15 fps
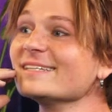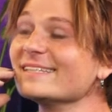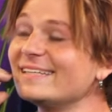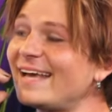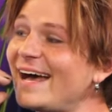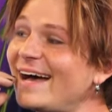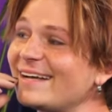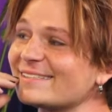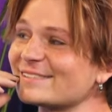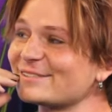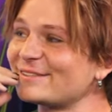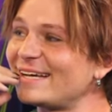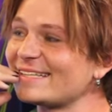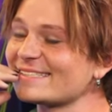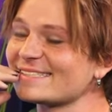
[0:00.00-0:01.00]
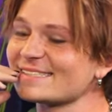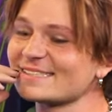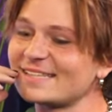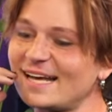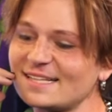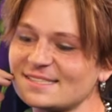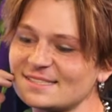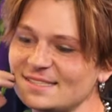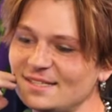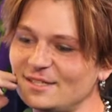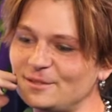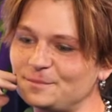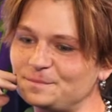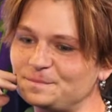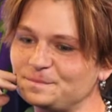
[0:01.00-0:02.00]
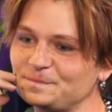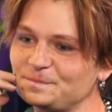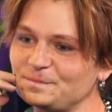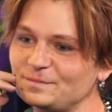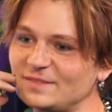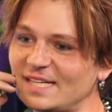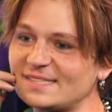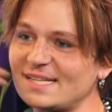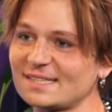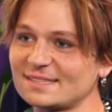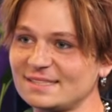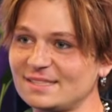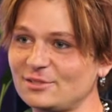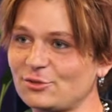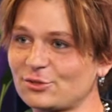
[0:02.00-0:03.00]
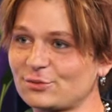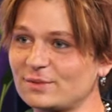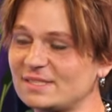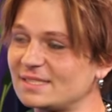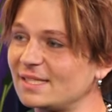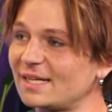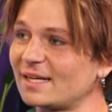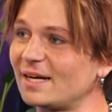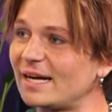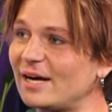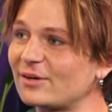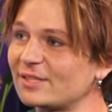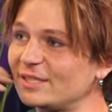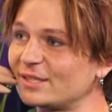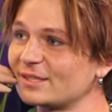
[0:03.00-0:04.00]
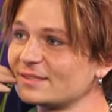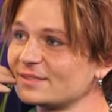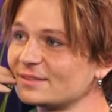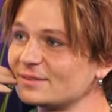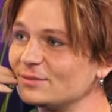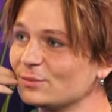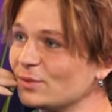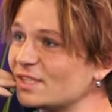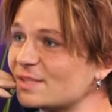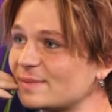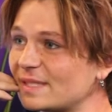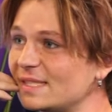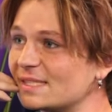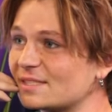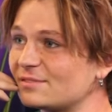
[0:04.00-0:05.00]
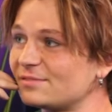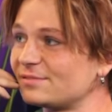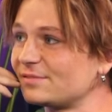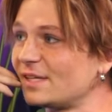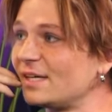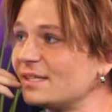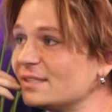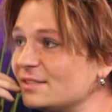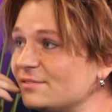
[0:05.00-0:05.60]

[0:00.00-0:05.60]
Yeah, so that's actually the only reason I got out here was because of